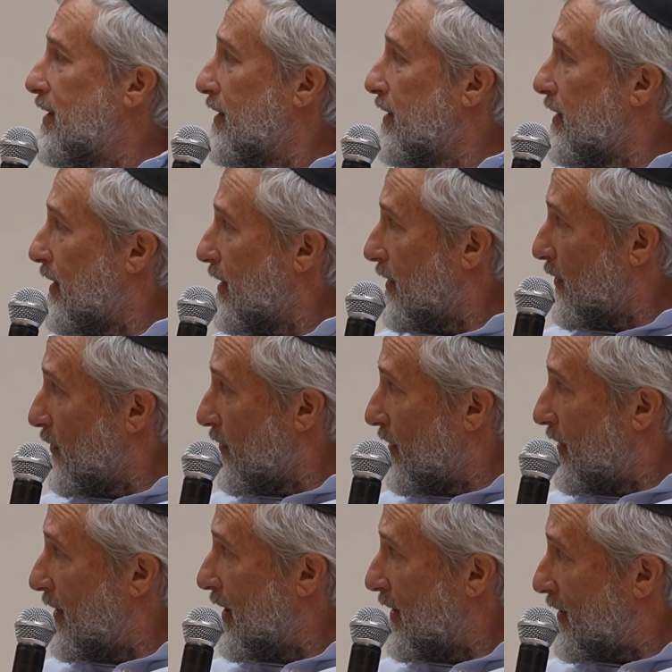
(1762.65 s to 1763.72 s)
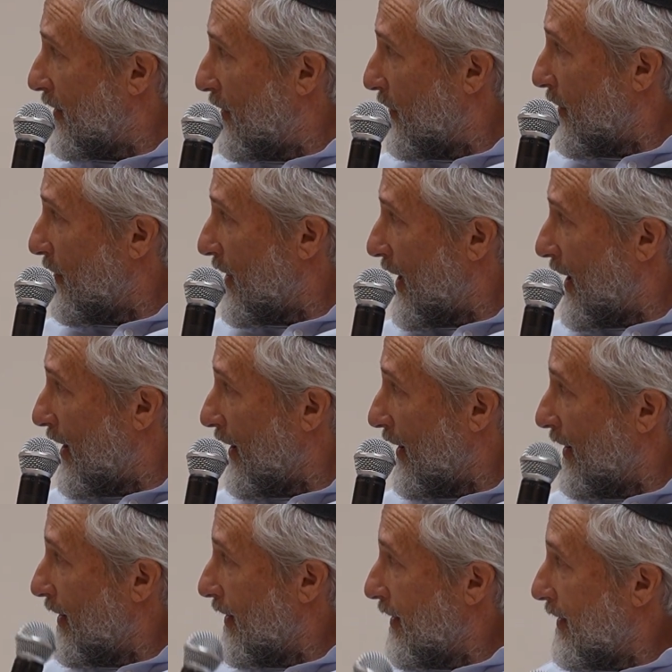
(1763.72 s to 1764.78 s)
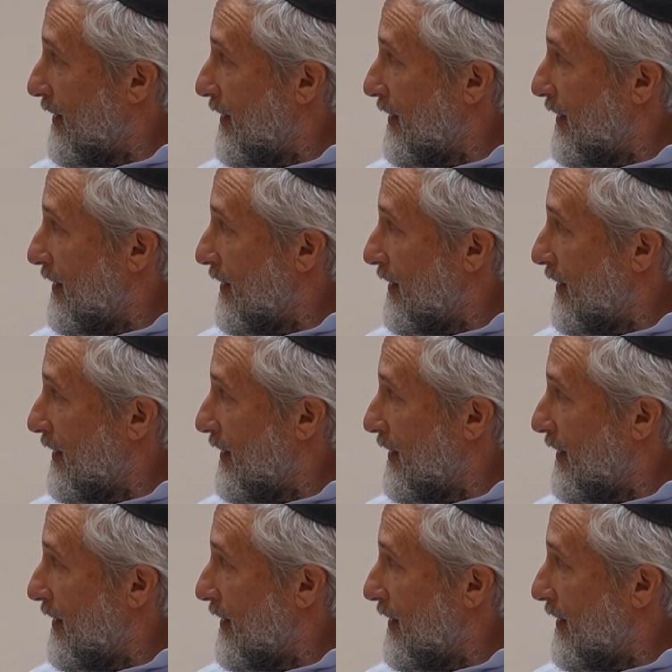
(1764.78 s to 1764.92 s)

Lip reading: Do you disagree with that?